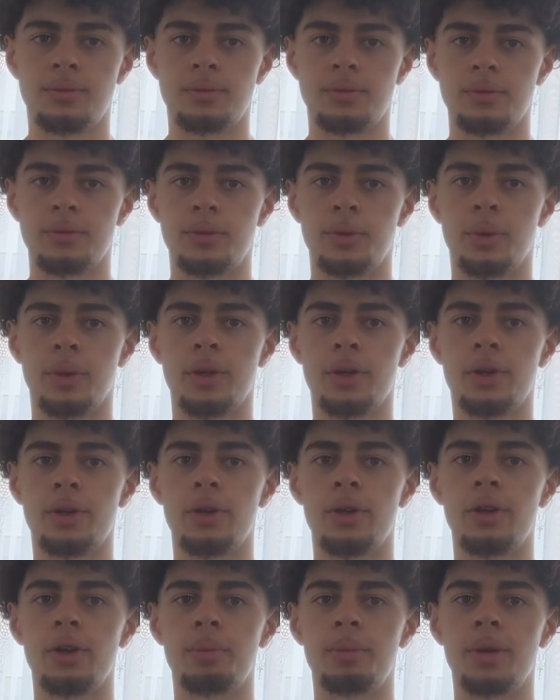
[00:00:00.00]
we want to go a
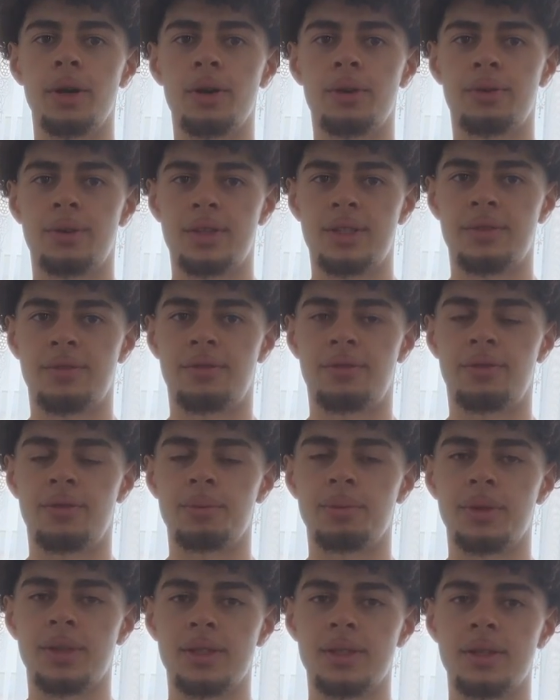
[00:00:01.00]
little bit aggressive
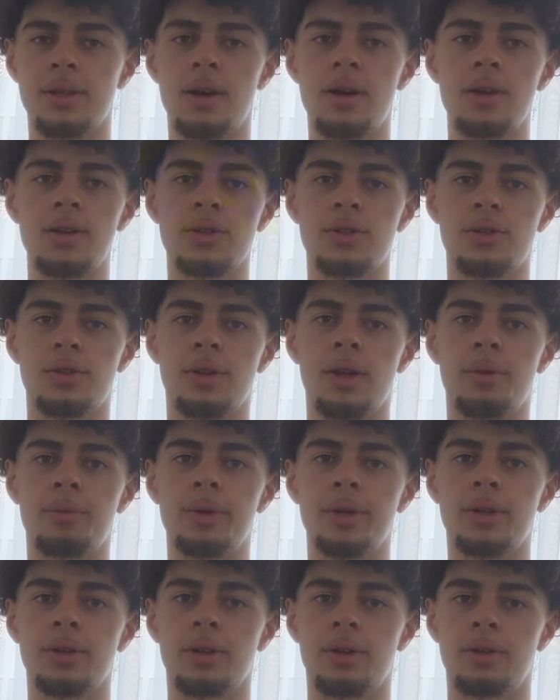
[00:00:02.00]
from the start so that we
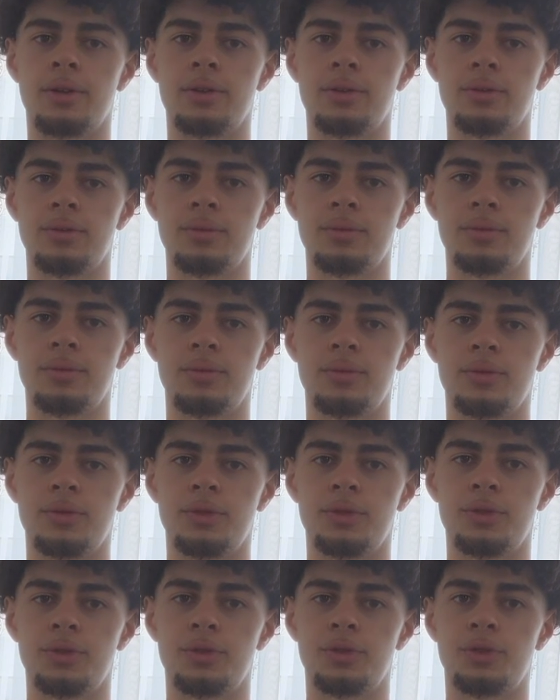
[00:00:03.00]
can
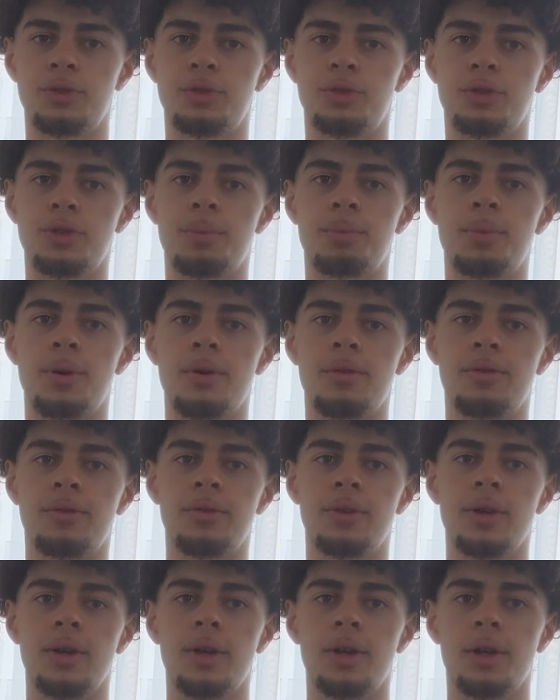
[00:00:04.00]
drop off
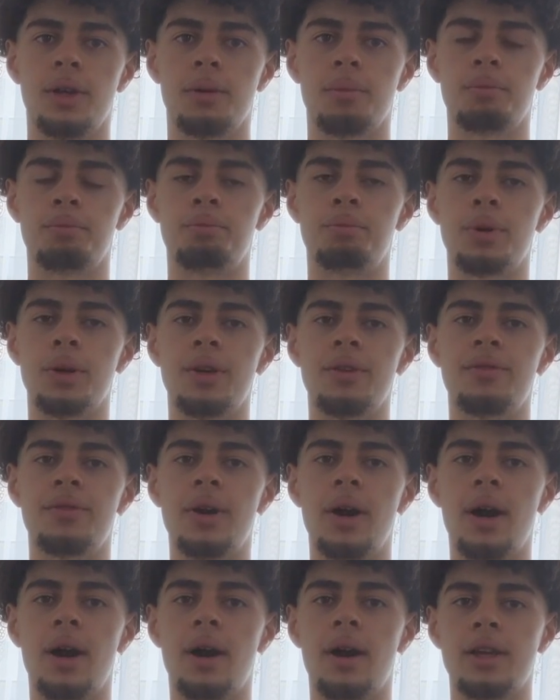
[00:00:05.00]
body
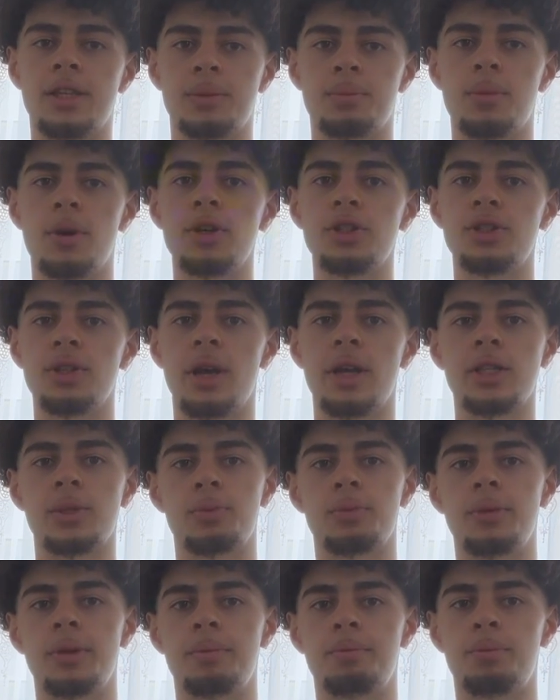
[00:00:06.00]
fat as much as
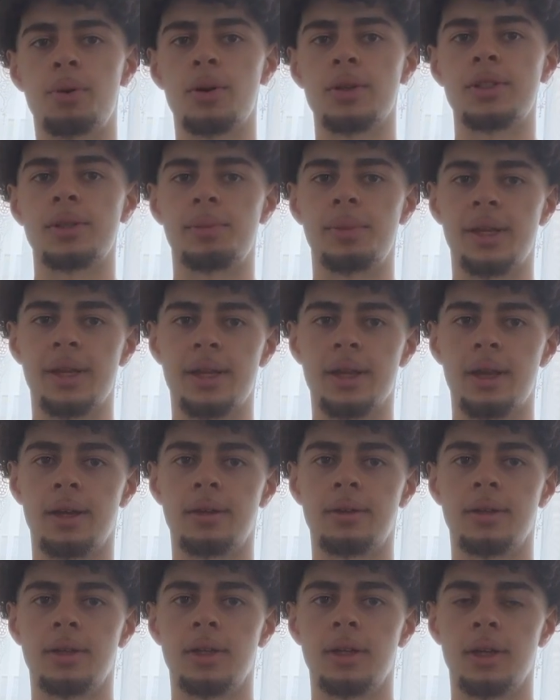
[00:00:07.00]
we possibly can.
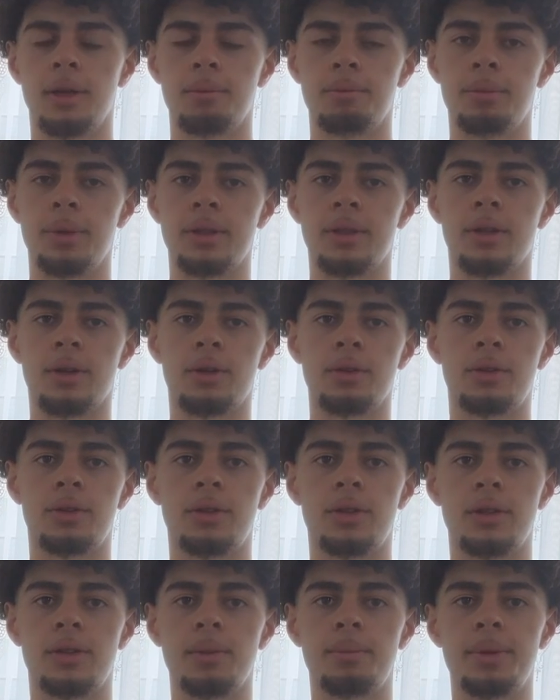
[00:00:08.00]
But
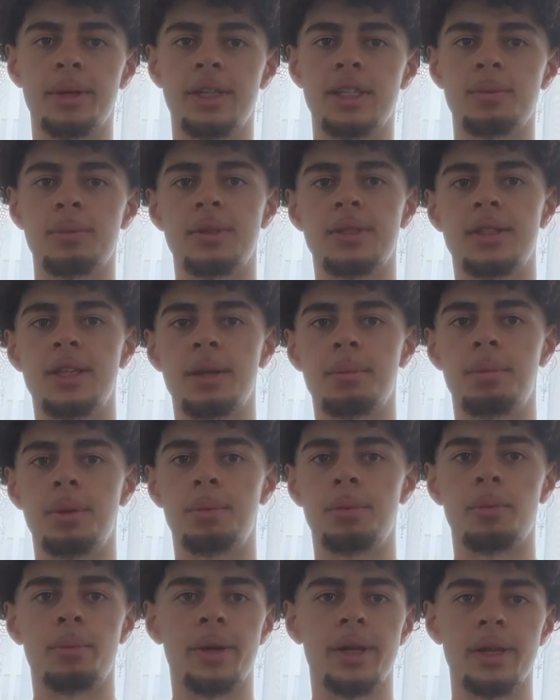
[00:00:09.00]
the biggest mistake
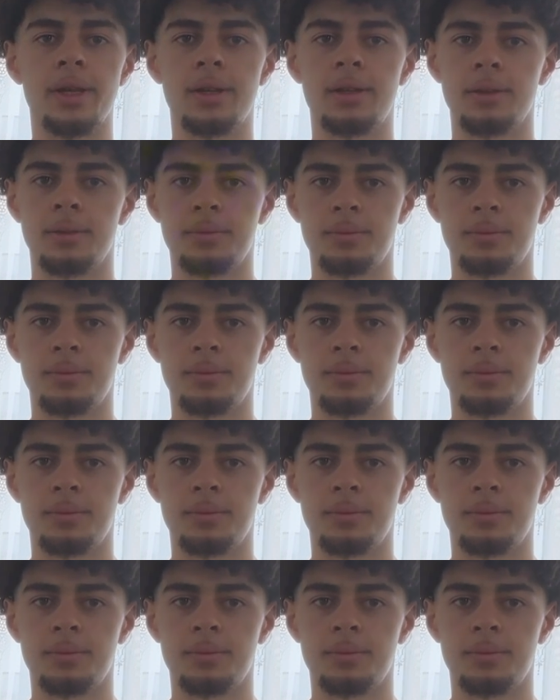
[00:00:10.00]
people make